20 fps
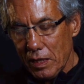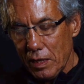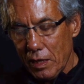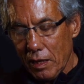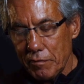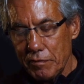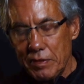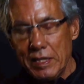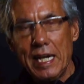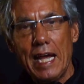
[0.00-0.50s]

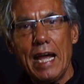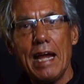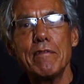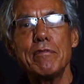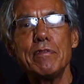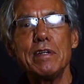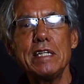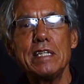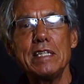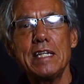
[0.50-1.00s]
of the
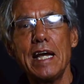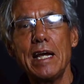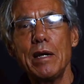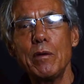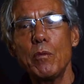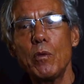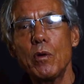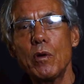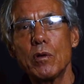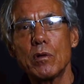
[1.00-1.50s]
everyday
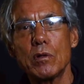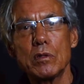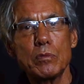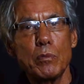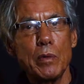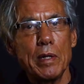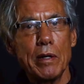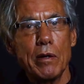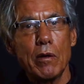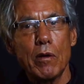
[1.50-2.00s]
world
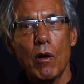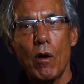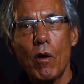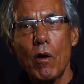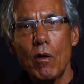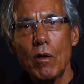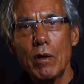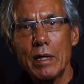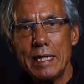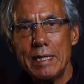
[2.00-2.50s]
we are
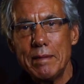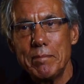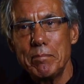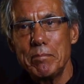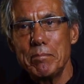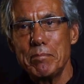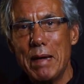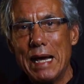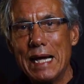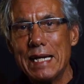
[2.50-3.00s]
all
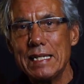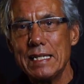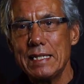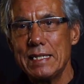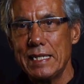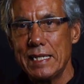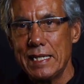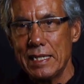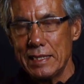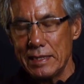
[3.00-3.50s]
embedded
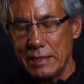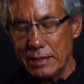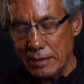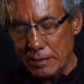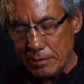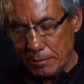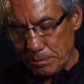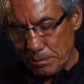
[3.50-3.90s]
in.